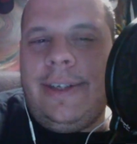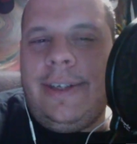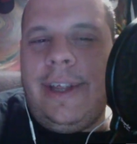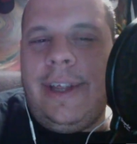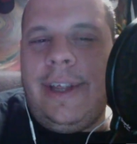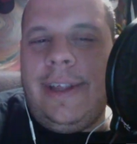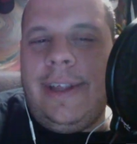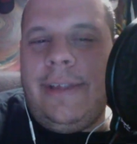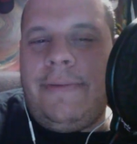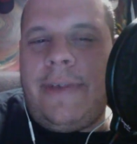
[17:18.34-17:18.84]

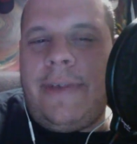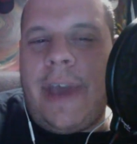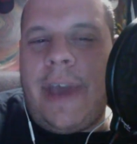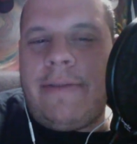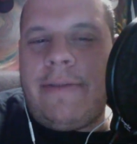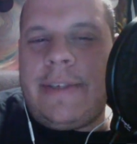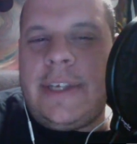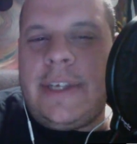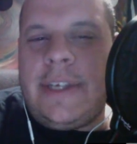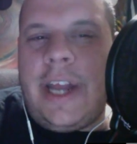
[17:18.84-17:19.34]
if you
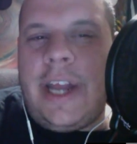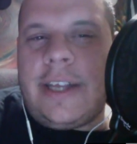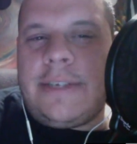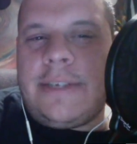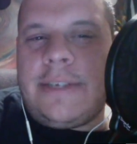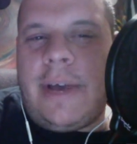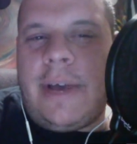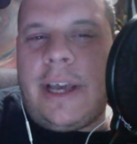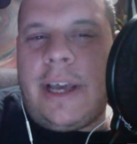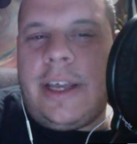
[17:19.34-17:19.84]
haven't seen Ex
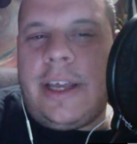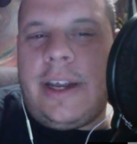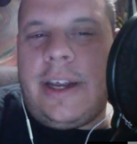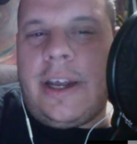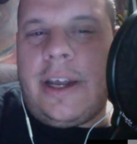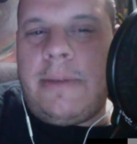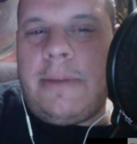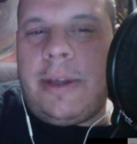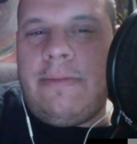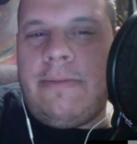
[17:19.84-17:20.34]
Machina, I
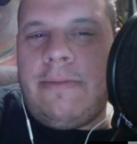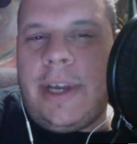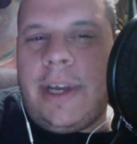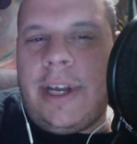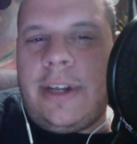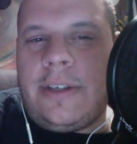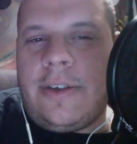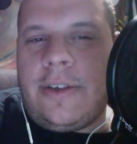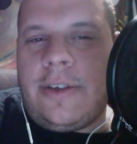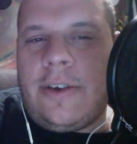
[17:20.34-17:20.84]
mean, we're
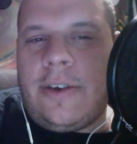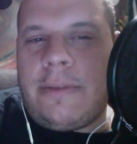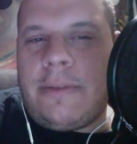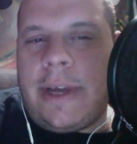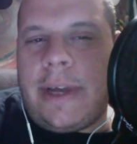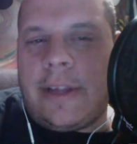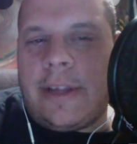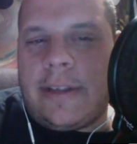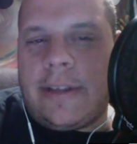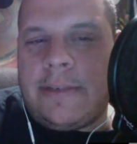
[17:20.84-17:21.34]
gonna talk
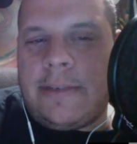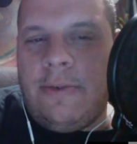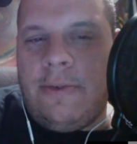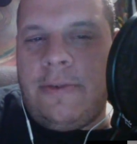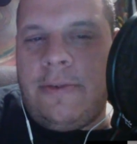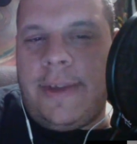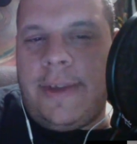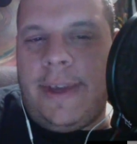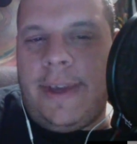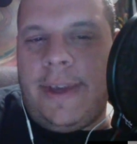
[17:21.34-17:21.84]
about this
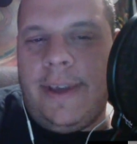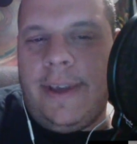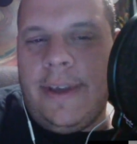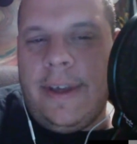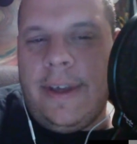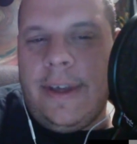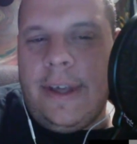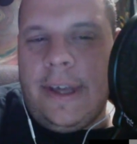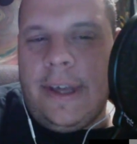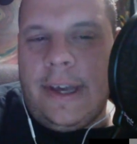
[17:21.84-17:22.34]
movie
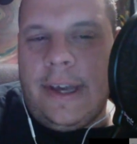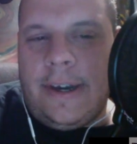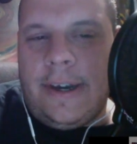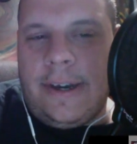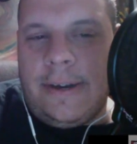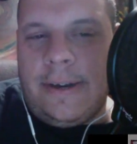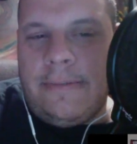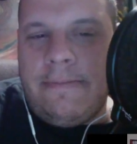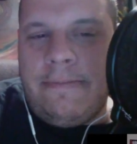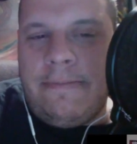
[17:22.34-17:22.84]

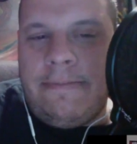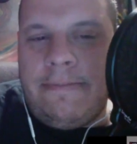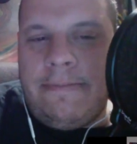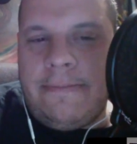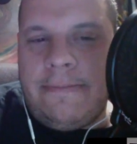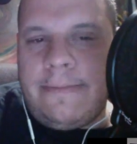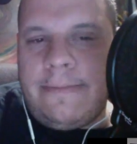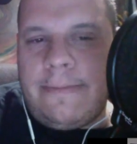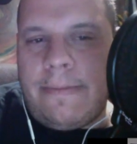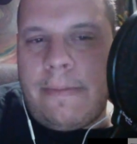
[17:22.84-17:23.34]
in
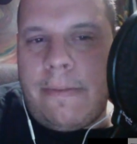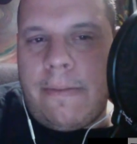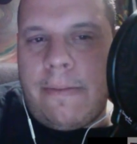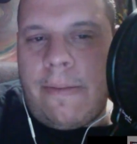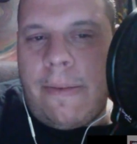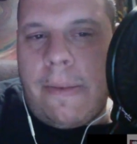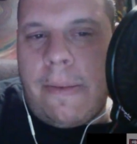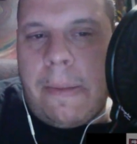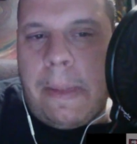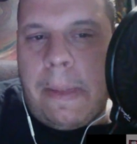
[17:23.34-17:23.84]

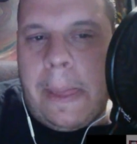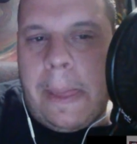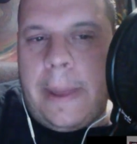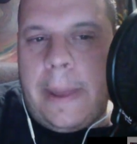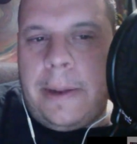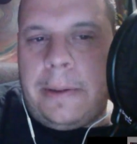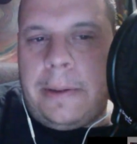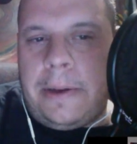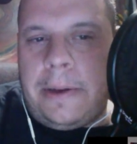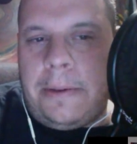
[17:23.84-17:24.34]

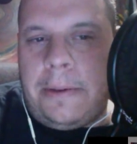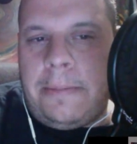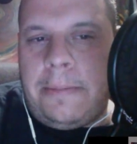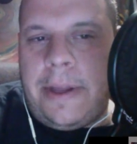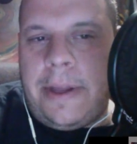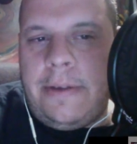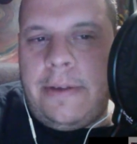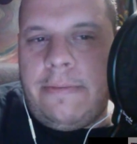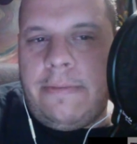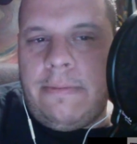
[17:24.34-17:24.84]
a little
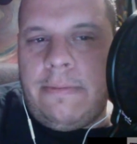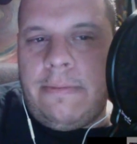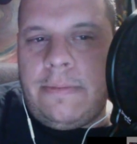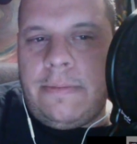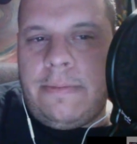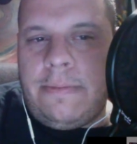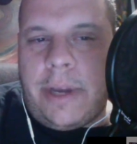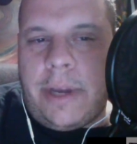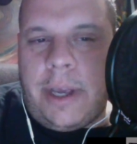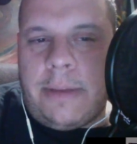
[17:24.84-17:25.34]
bit and
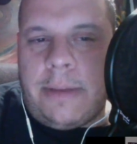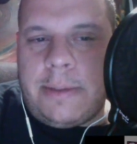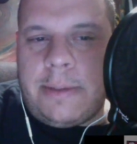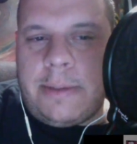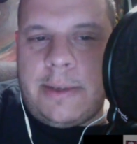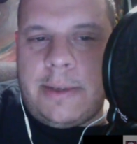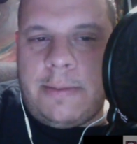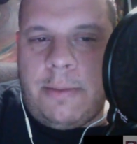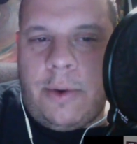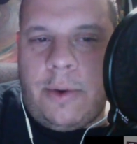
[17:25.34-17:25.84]
bring up some
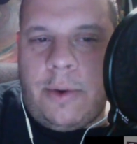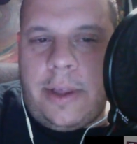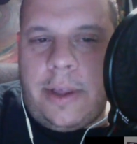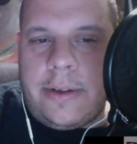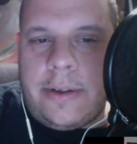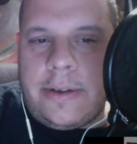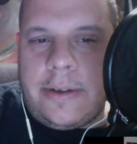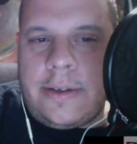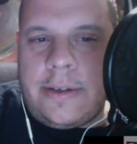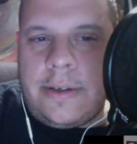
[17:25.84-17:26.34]

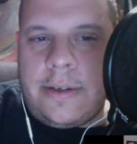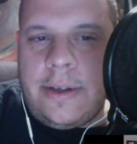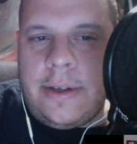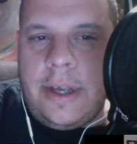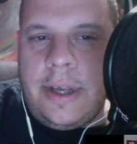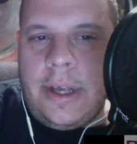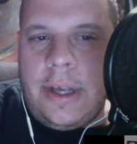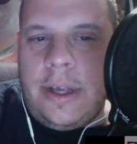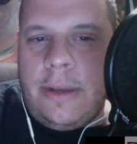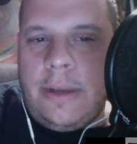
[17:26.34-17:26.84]
spoilers.
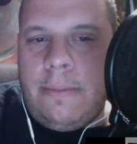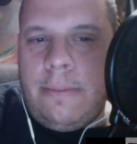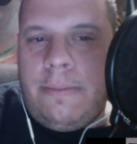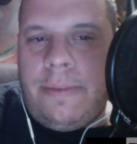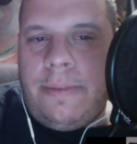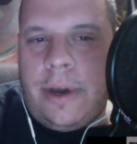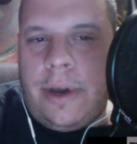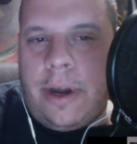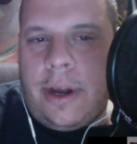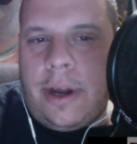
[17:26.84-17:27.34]

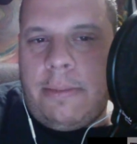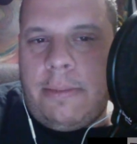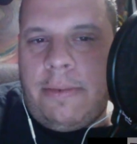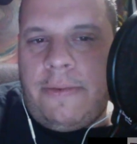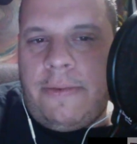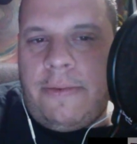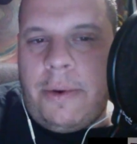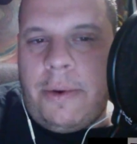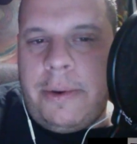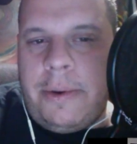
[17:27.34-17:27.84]
But
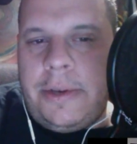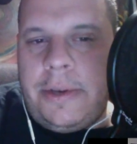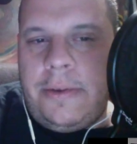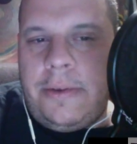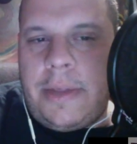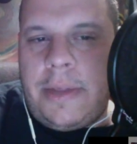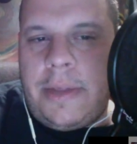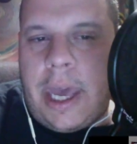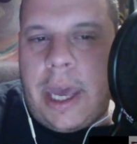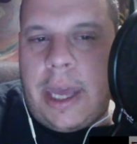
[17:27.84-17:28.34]
before we do
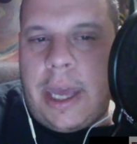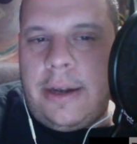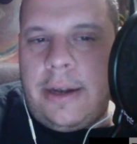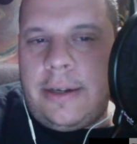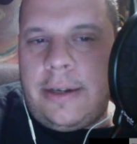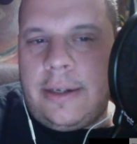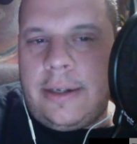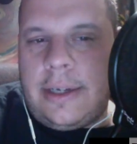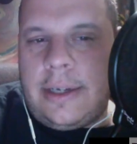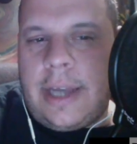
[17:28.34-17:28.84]
that,
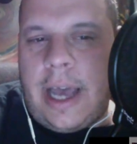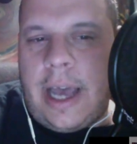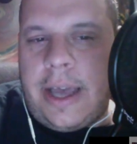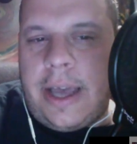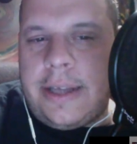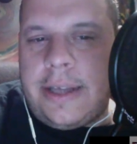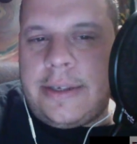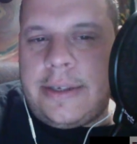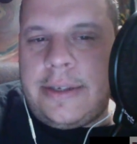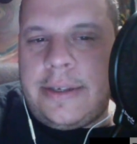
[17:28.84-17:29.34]

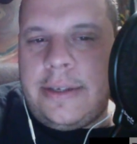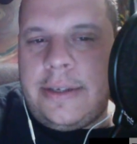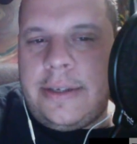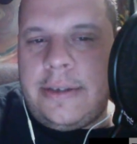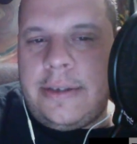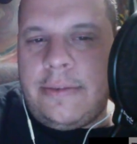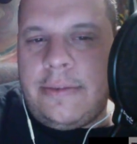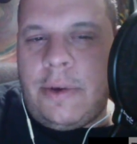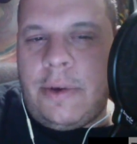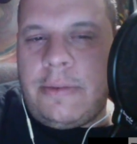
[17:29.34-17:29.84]
guys,
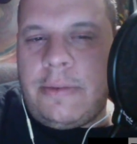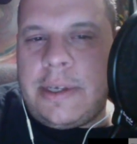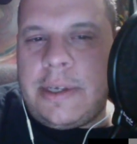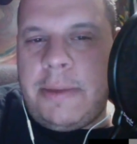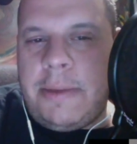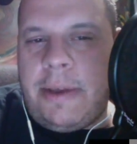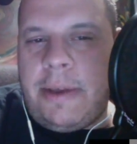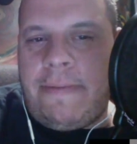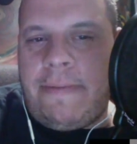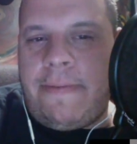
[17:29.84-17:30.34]
what were some
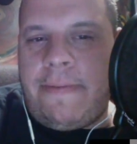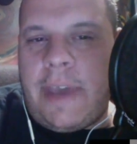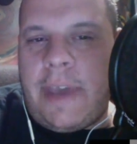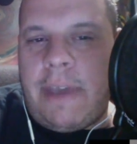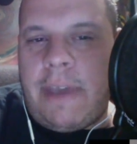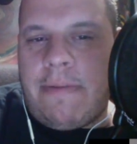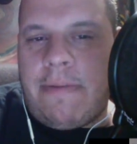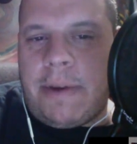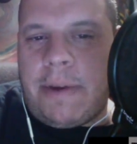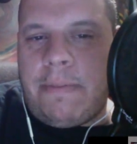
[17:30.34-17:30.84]
of your
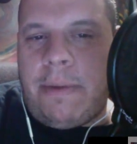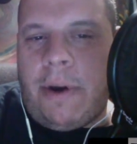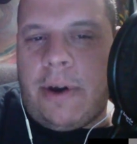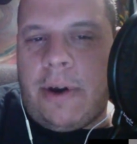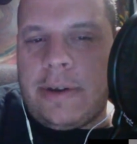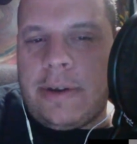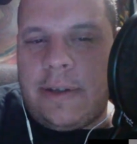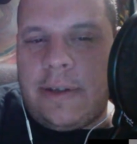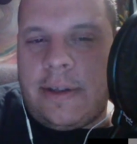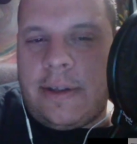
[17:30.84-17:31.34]
favorite
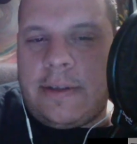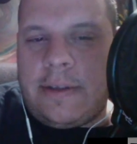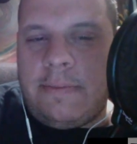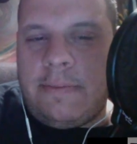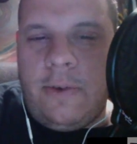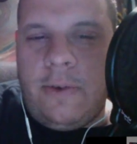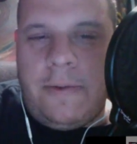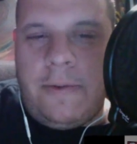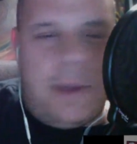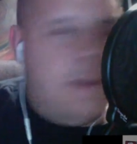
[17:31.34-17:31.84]
parts of this
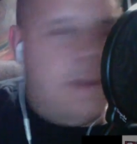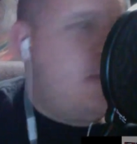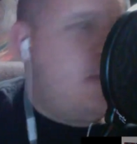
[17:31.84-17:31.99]
movie?